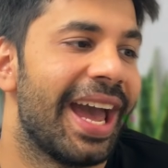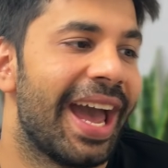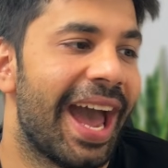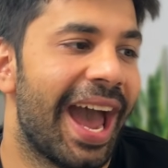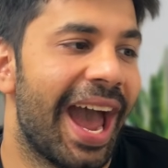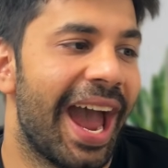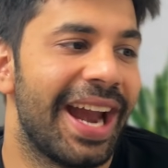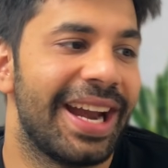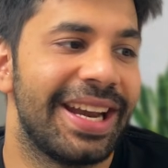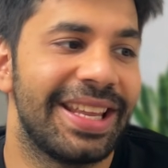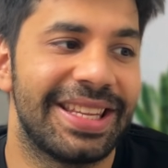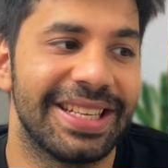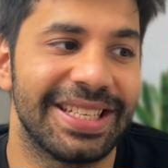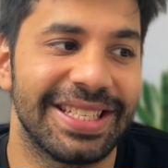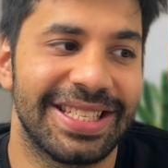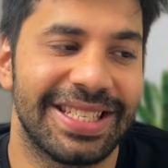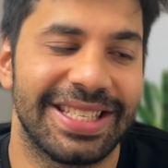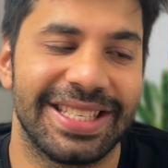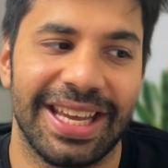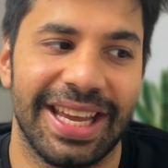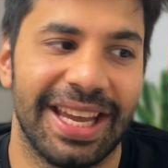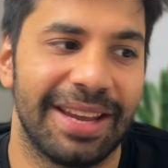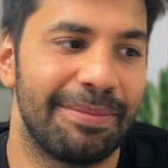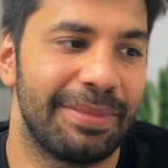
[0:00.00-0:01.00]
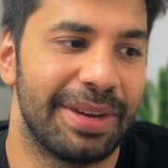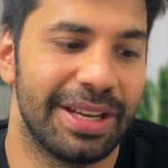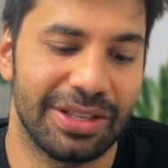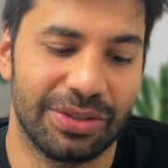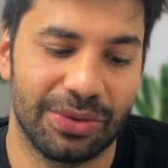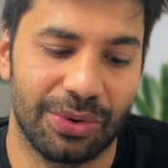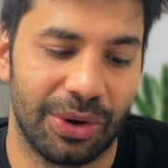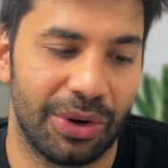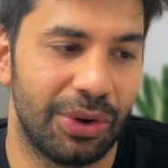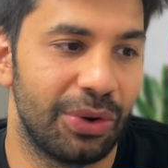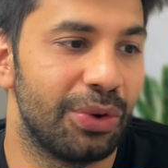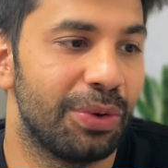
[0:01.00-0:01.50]
And the same is
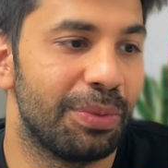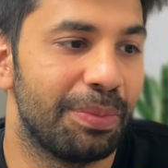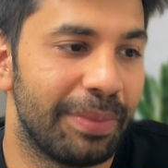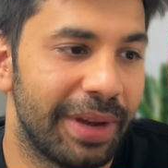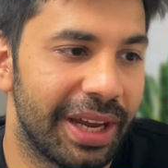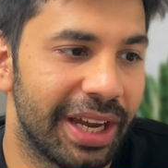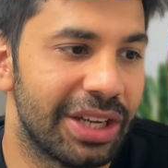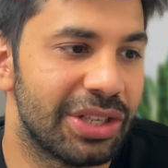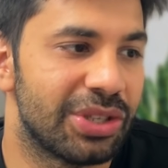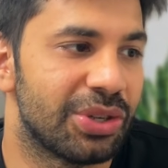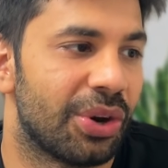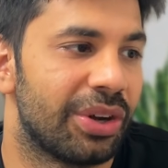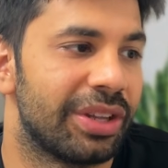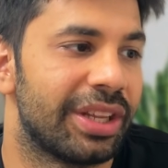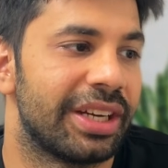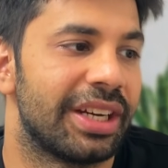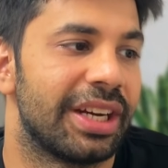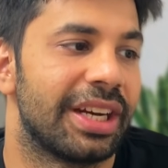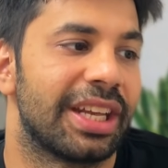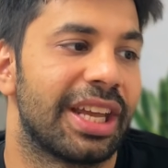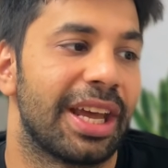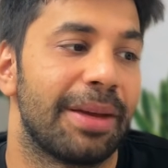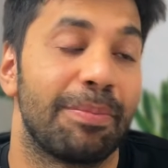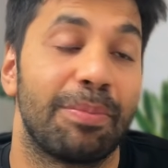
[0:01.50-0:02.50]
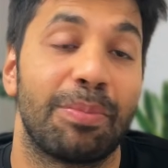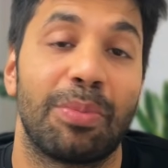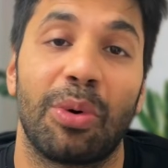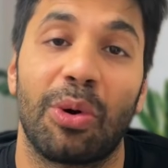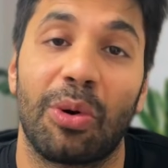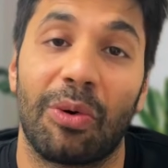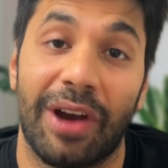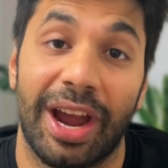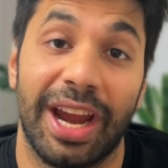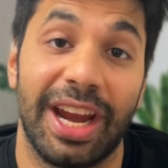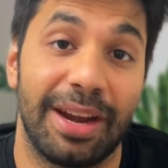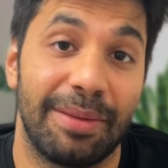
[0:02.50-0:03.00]
going to make sure that it can
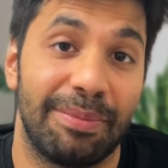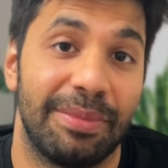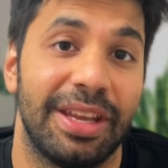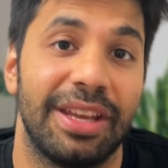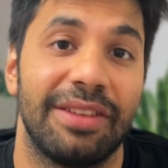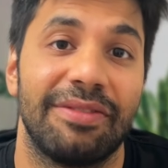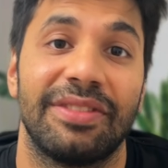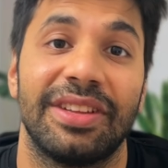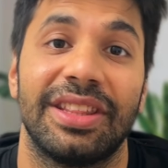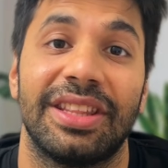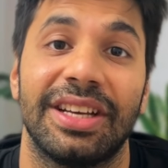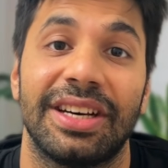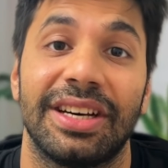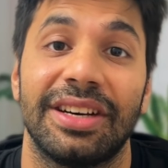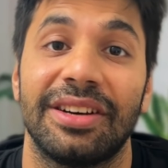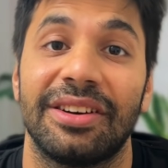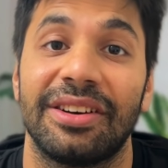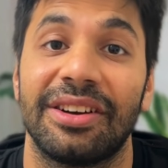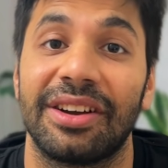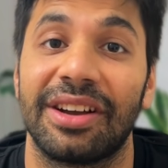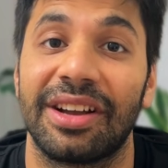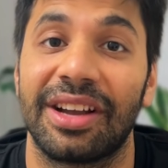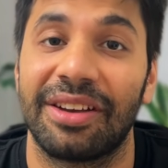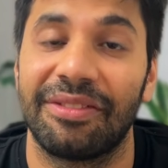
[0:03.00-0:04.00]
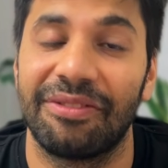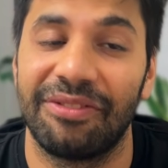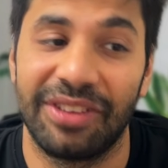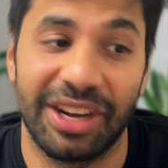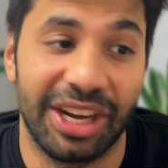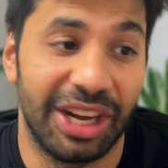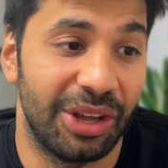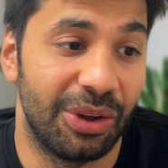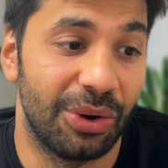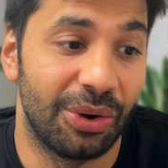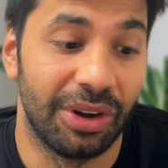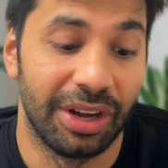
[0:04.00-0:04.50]
provide me with a
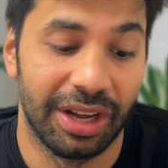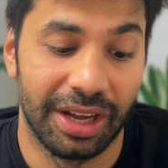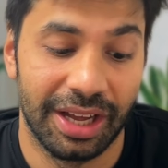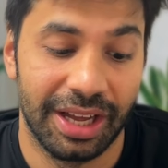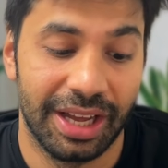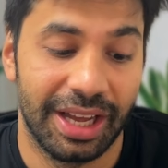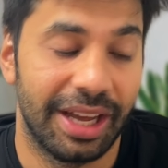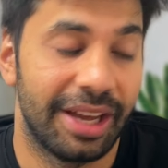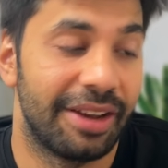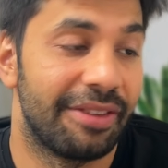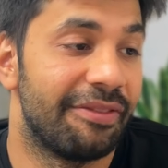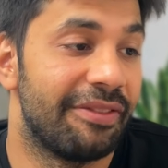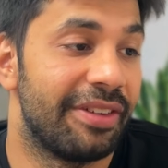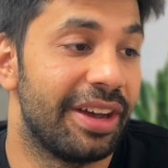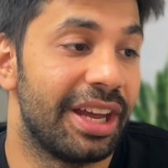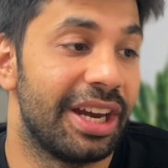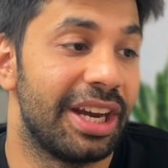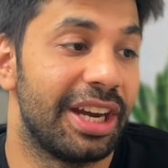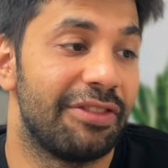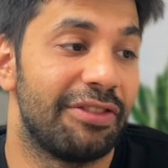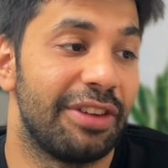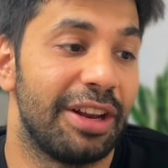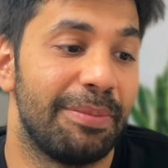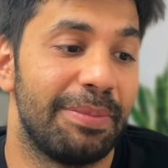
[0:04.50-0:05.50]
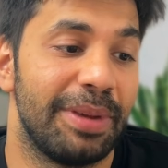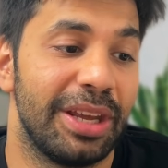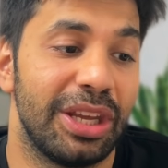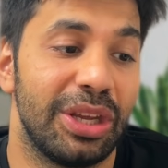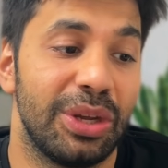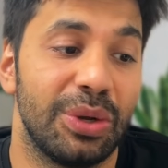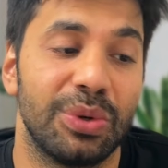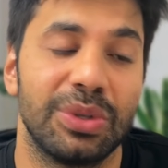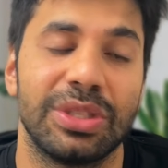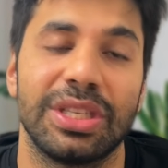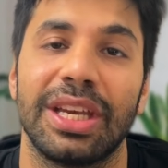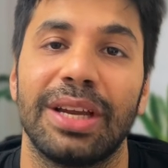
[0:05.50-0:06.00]
video where it will be
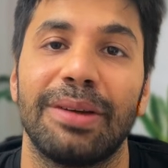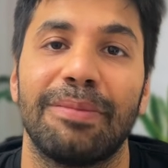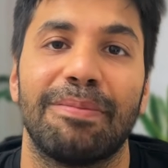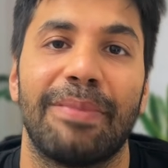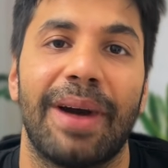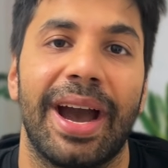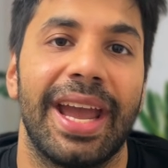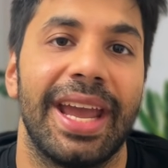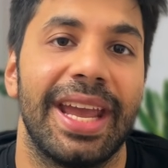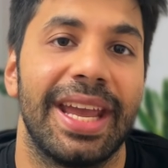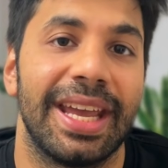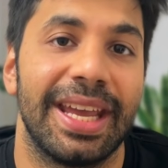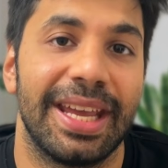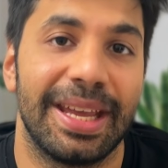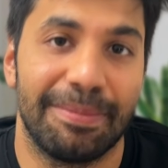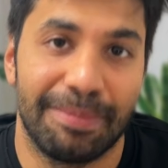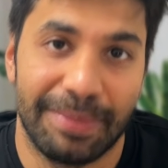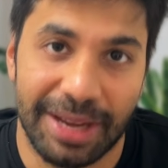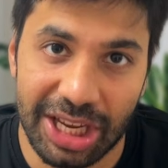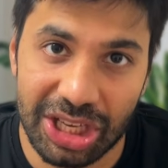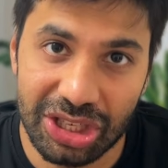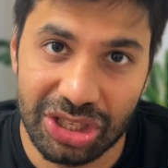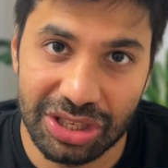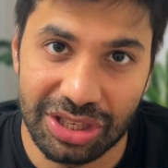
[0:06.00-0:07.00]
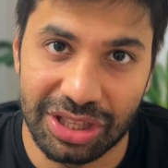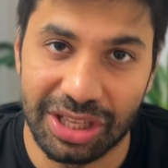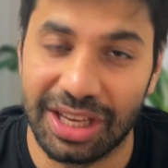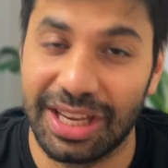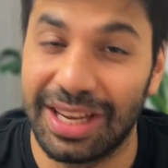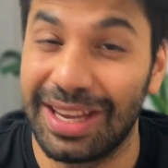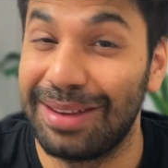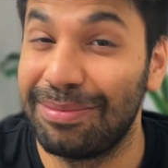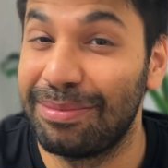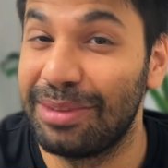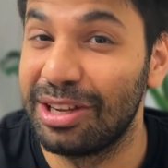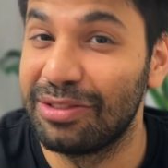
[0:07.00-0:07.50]
using my image, the
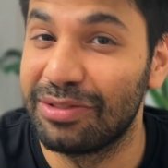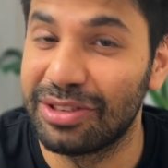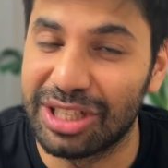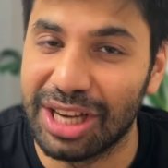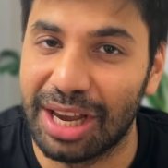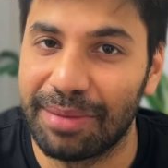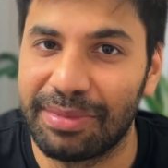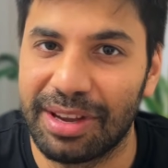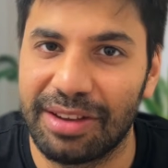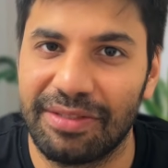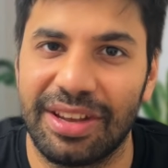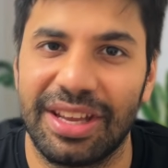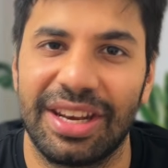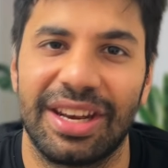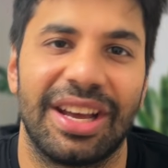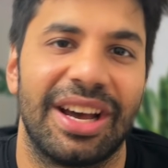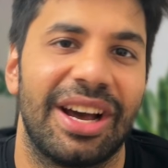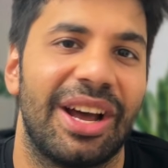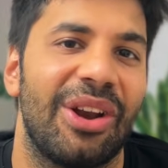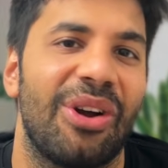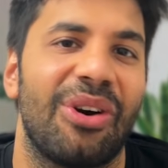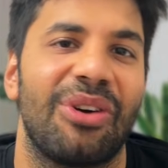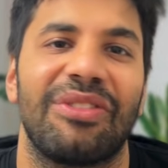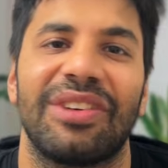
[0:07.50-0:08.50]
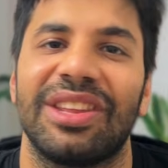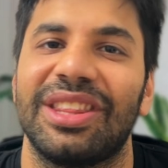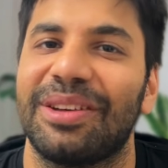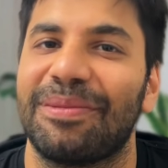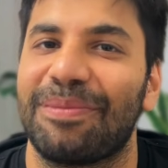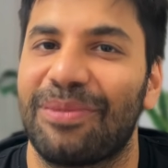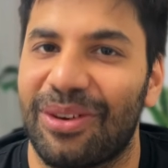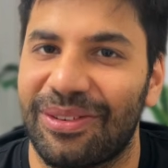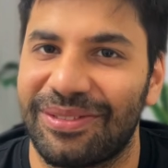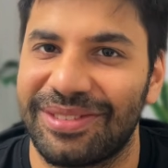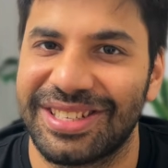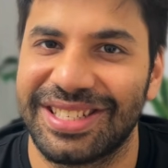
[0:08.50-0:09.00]
image which I'm giving along with the
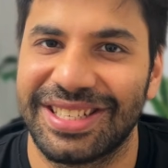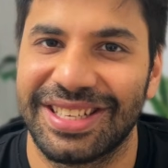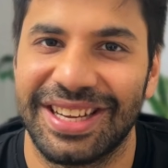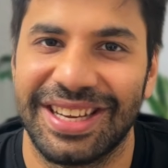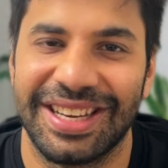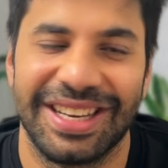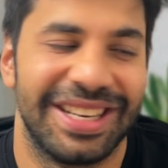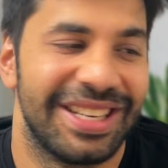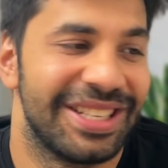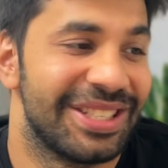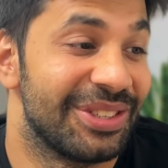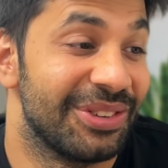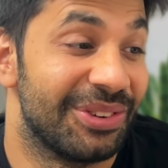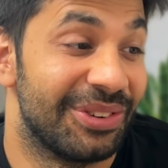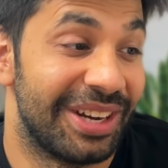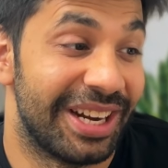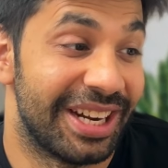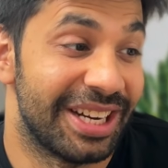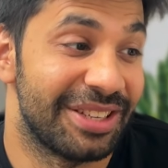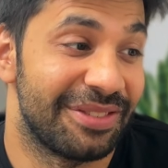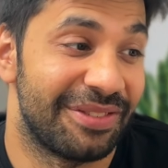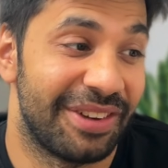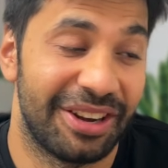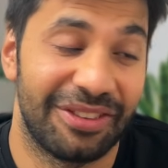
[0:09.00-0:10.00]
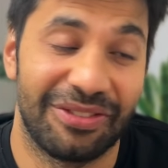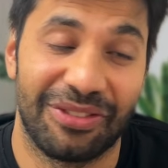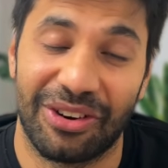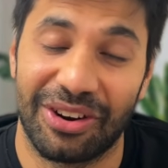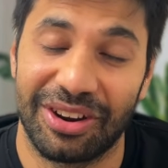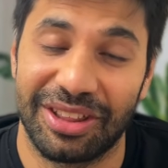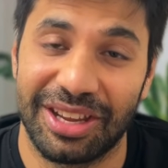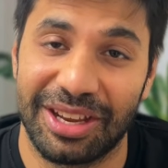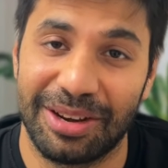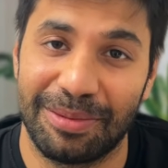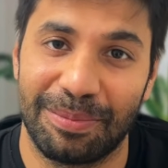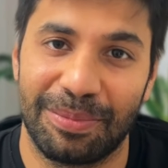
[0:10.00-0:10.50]
prompts. So let us wait for
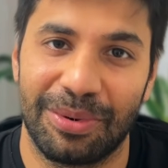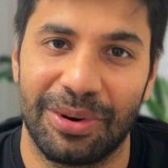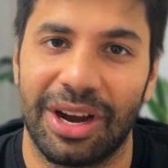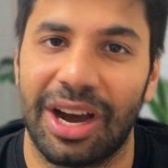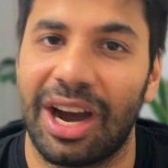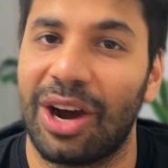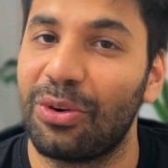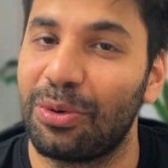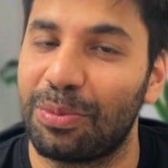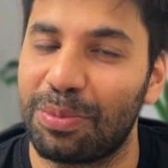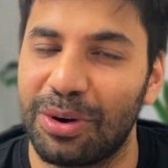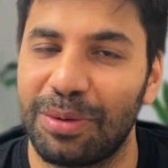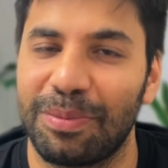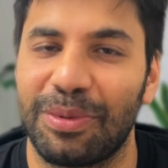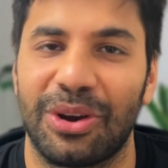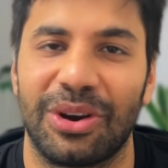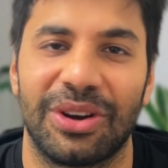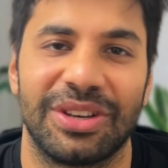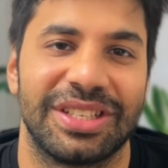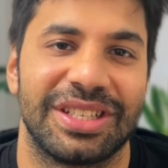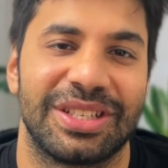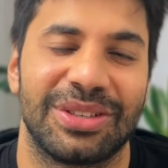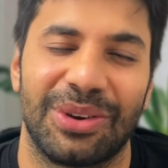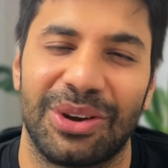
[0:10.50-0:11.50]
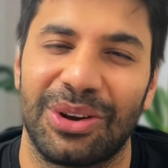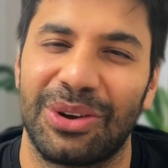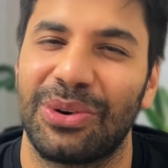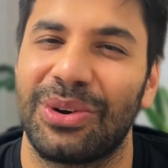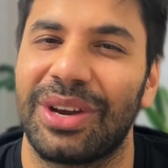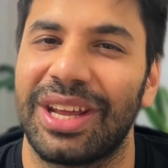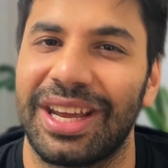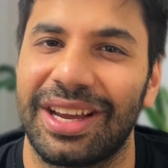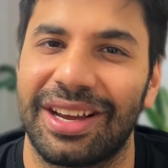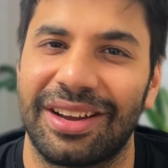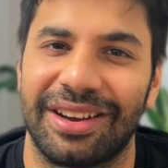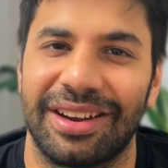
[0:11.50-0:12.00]
the input output because it's going to
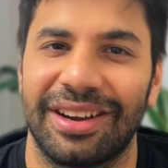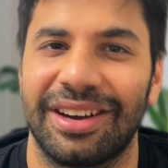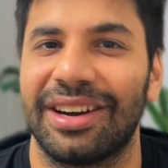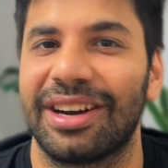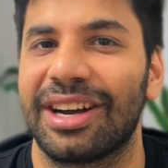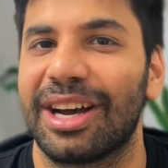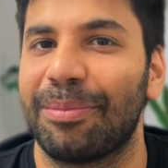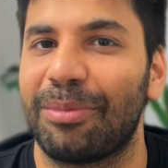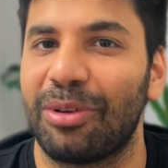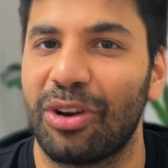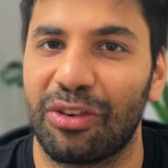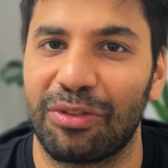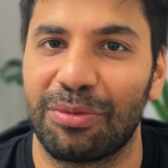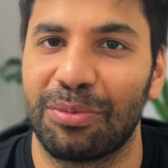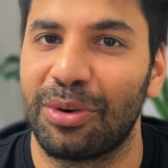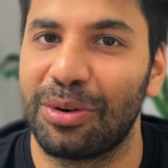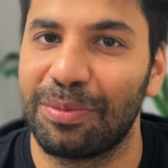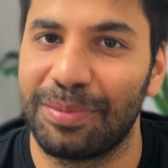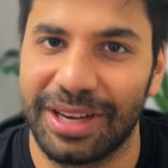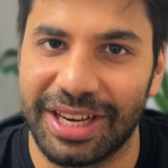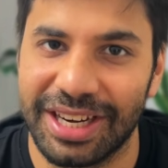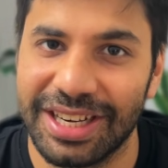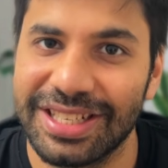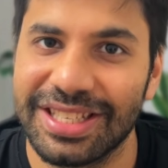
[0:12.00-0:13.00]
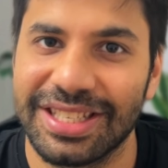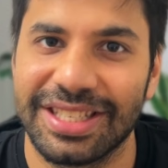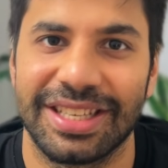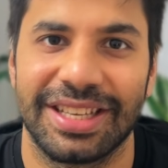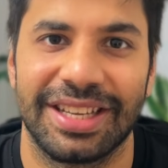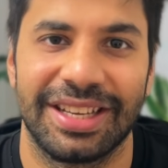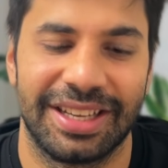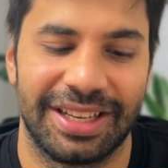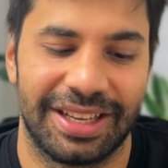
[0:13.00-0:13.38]
take a couple of more minutes.